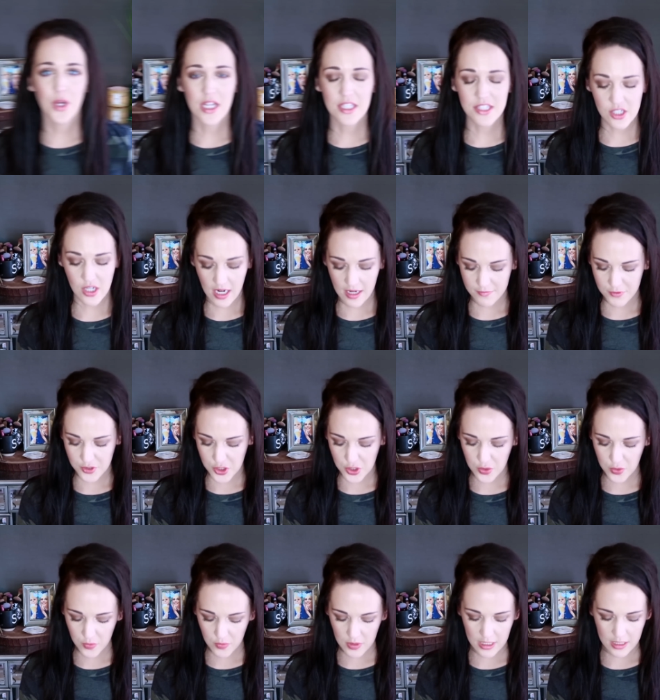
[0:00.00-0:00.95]
bronzer, I have
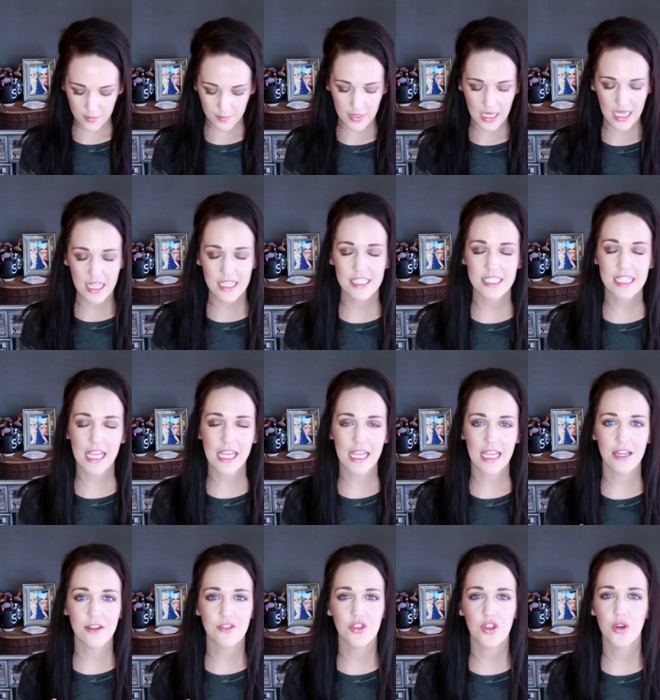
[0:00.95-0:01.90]
two to recommend
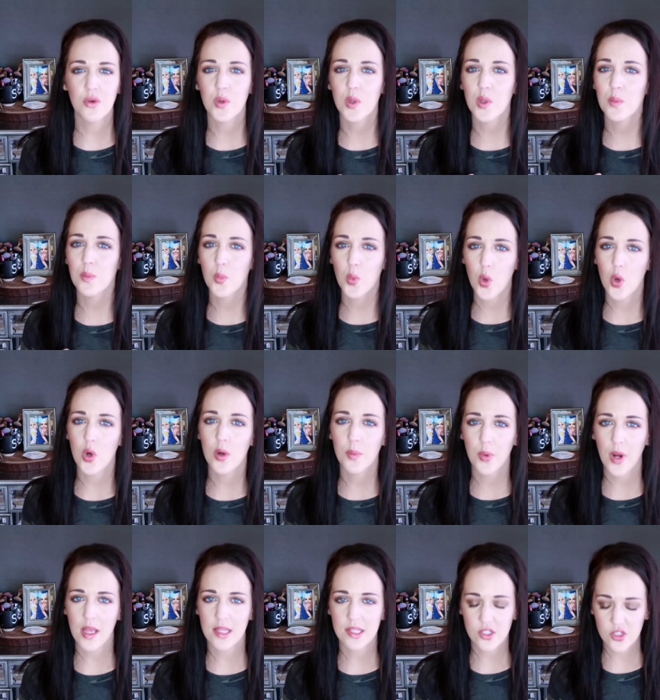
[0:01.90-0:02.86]
and there were more
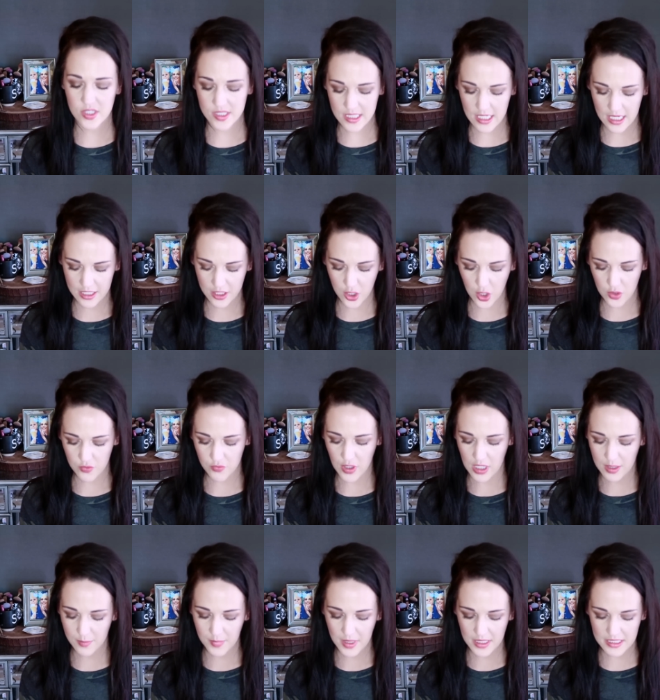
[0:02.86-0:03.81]
bronzers that I could have
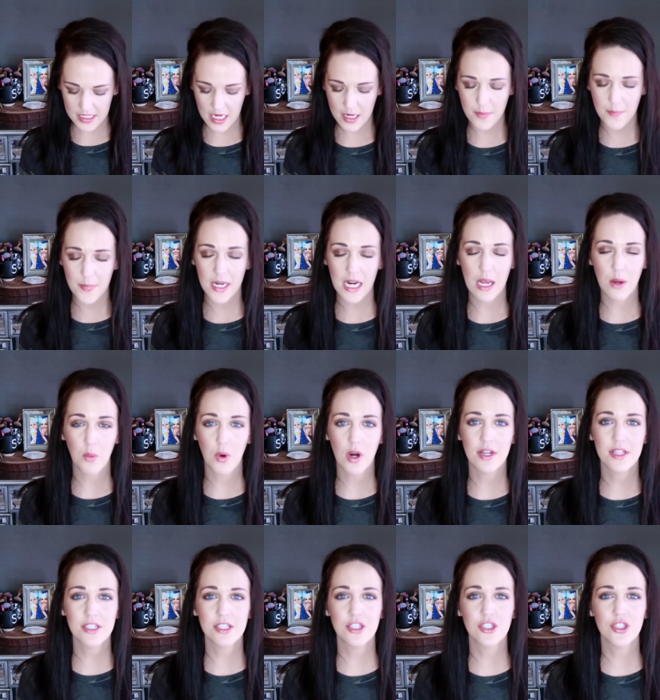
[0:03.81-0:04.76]
recommended, but I
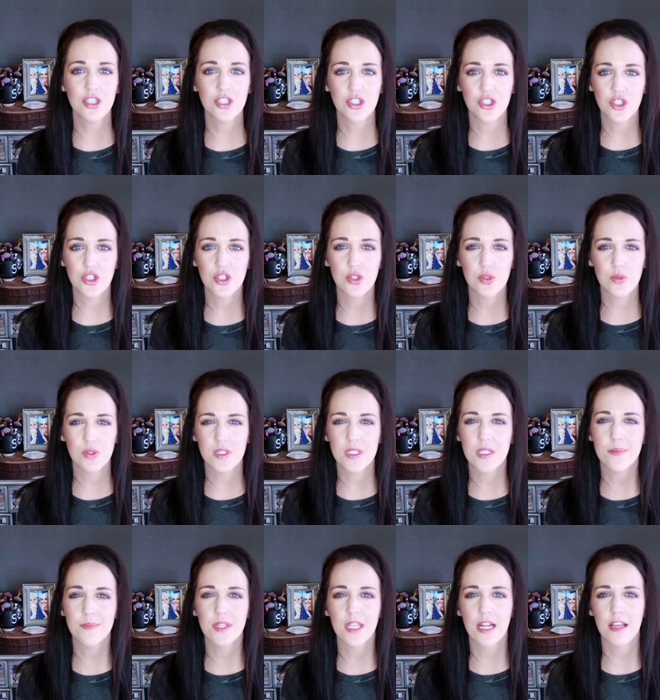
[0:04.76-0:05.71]
wanted to just choose
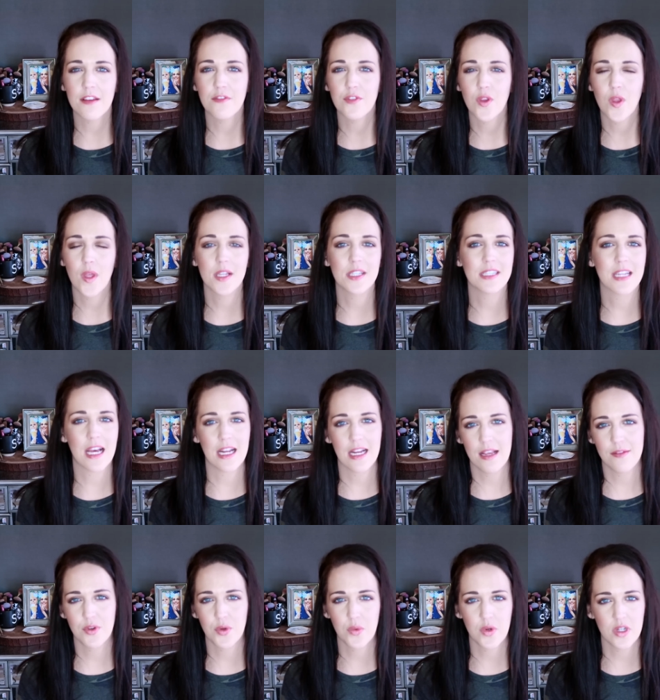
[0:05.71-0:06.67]
some that I feel like not
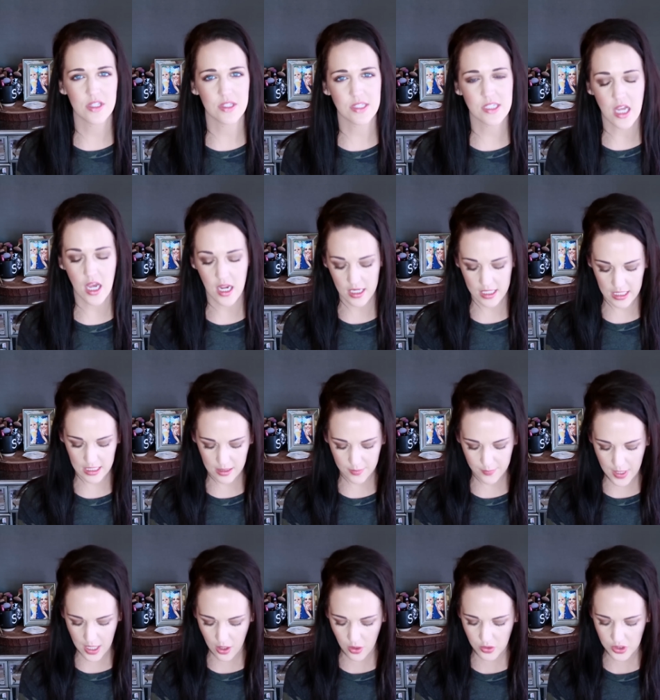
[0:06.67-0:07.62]
everyone is talking
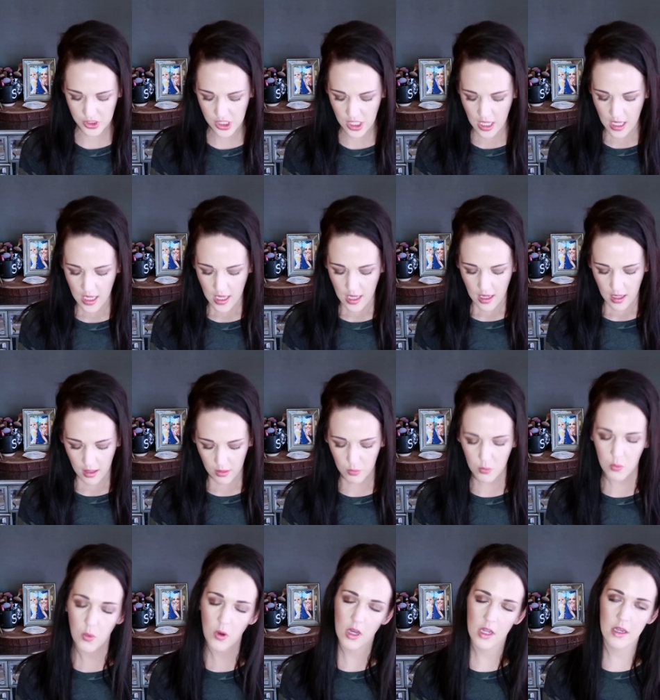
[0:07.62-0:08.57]
about.
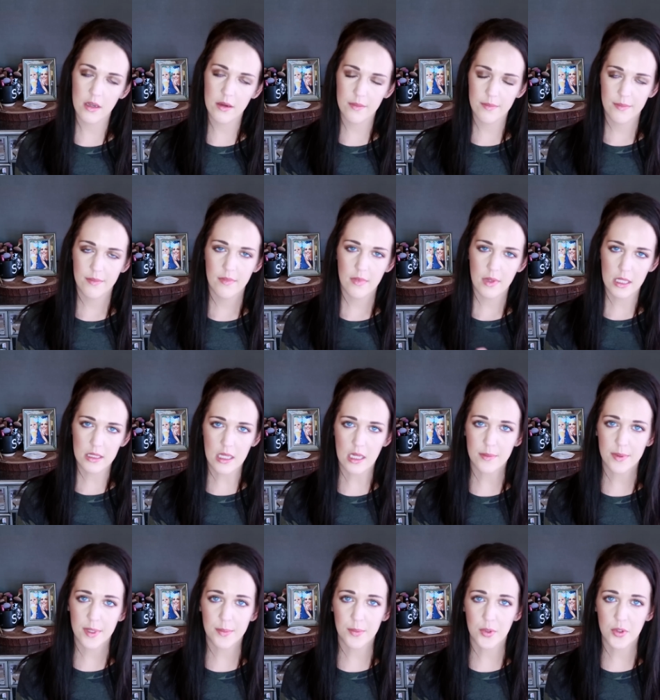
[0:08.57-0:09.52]
One, a
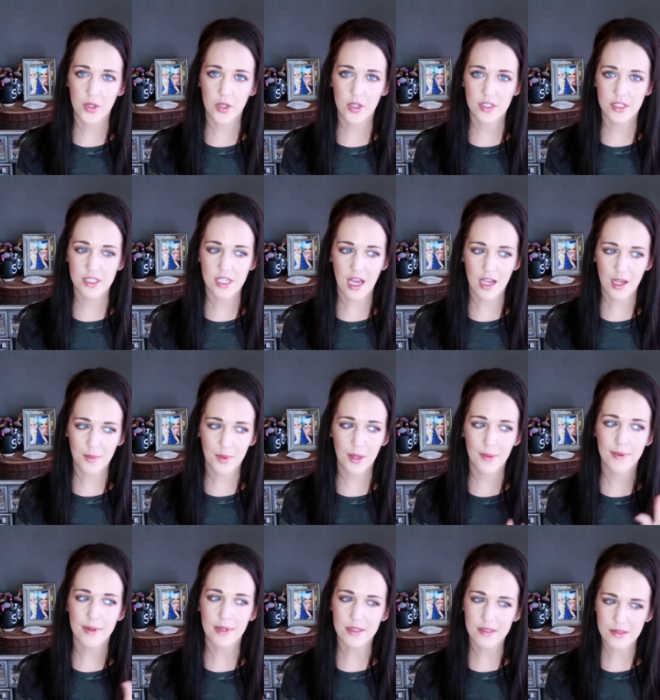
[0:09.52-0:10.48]
lot of people could talk
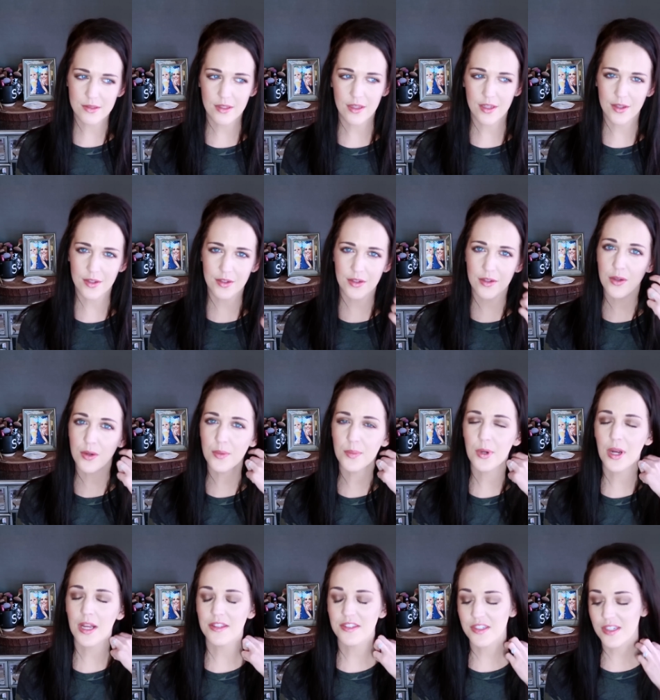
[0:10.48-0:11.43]
about, but it's a new
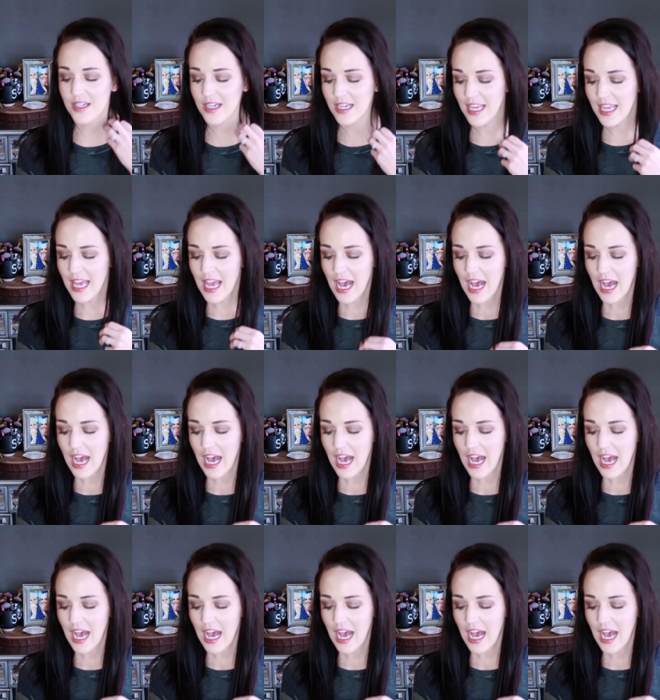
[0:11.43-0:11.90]
bronzer.